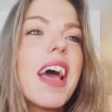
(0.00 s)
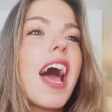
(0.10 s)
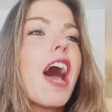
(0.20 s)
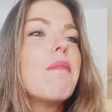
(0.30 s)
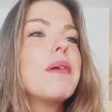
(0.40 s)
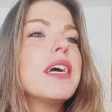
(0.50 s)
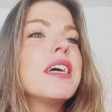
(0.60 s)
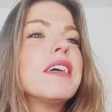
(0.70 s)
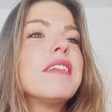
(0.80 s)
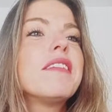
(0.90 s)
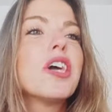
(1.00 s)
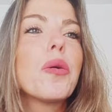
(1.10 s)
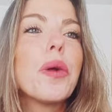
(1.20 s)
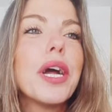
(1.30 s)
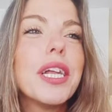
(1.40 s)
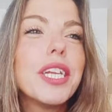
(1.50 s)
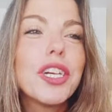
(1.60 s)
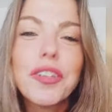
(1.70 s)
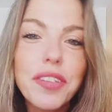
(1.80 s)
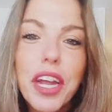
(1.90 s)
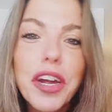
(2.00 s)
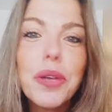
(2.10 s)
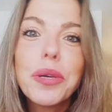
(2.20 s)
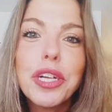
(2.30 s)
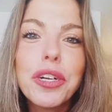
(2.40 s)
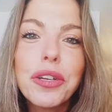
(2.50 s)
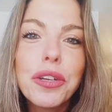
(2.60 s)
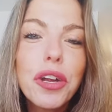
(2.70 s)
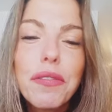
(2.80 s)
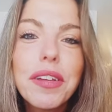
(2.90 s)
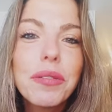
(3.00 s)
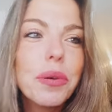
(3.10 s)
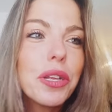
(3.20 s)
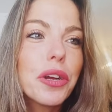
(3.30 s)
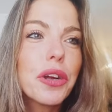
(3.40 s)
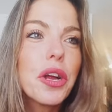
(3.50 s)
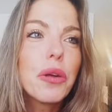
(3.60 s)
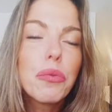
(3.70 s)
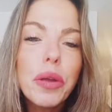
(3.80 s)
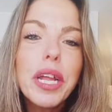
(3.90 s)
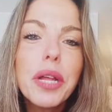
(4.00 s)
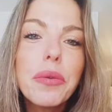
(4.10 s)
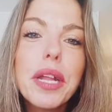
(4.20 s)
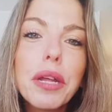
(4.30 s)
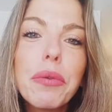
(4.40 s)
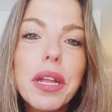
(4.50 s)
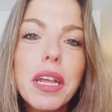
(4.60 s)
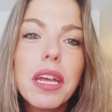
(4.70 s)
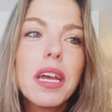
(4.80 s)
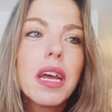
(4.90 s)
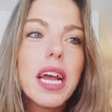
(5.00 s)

happens when you're scared when you're nervous when you're really really really